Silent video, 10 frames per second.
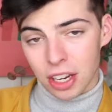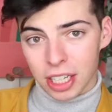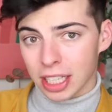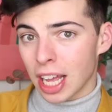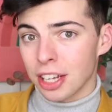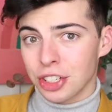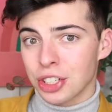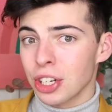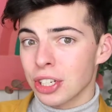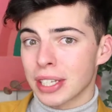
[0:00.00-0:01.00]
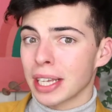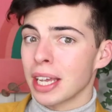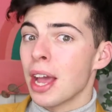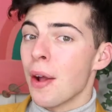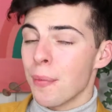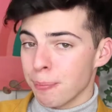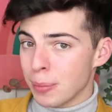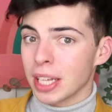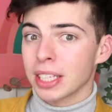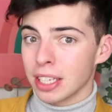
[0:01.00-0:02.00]
look like that. It just looks like
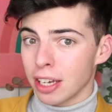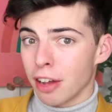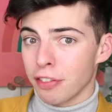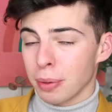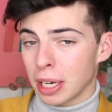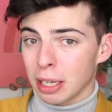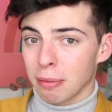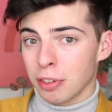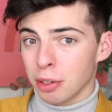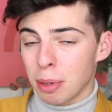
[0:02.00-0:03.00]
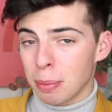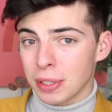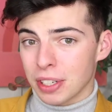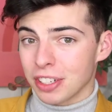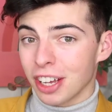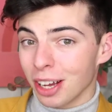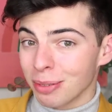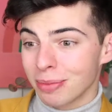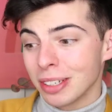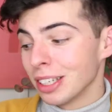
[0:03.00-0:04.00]
milky coffee with like a few bubbles on top.
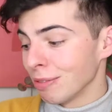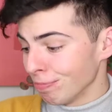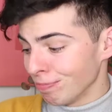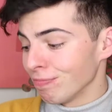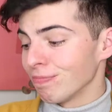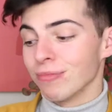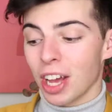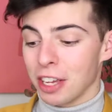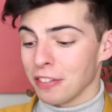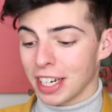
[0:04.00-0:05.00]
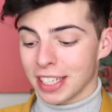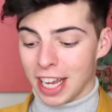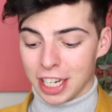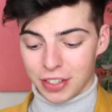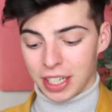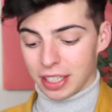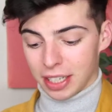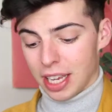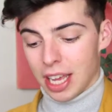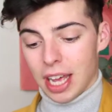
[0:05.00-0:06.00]
Not even exaggerating.
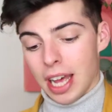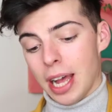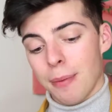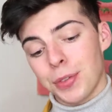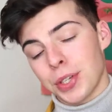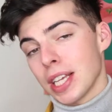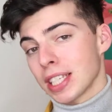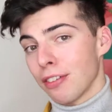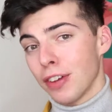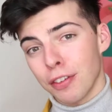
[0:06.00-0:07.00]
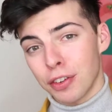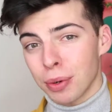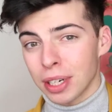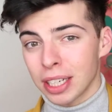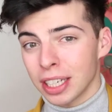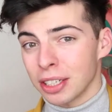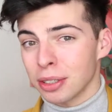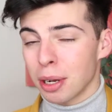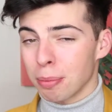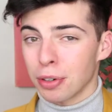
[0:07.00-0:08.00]
So Nescafe, if you wanna, you know,
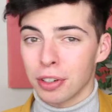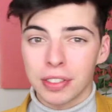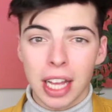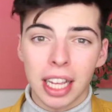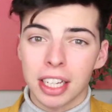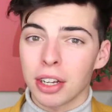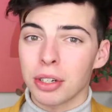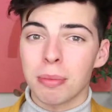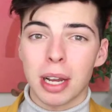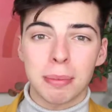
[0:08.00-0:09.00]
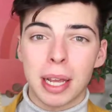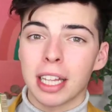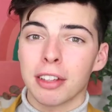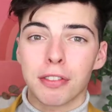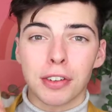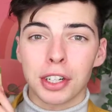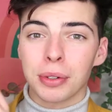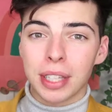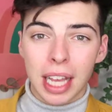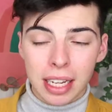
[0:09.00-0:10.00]
improve that, you know, I don't mind paying the
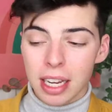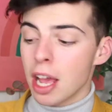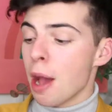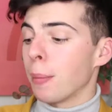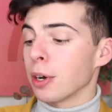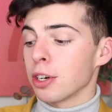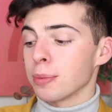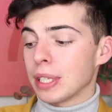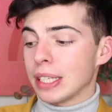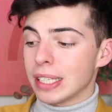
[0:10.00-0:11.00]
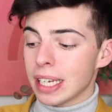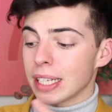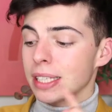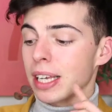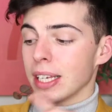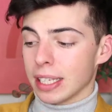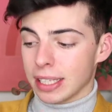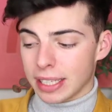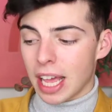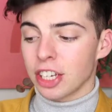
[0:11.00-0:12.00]
€4 then. But it comes with 6
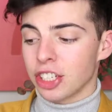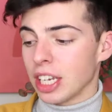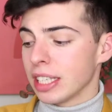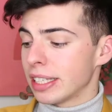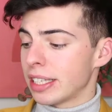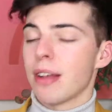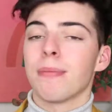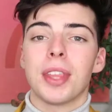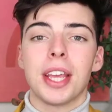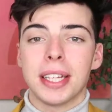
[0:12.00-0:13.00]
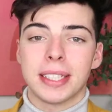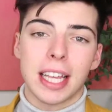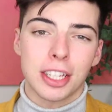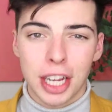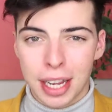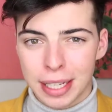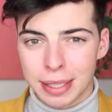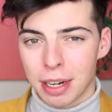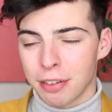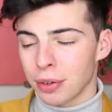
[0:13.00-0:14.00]
sachets,
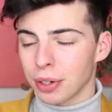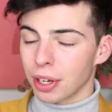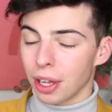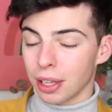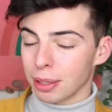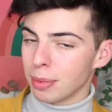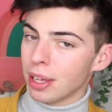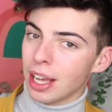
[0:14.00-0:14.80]
whatever you wanna call them,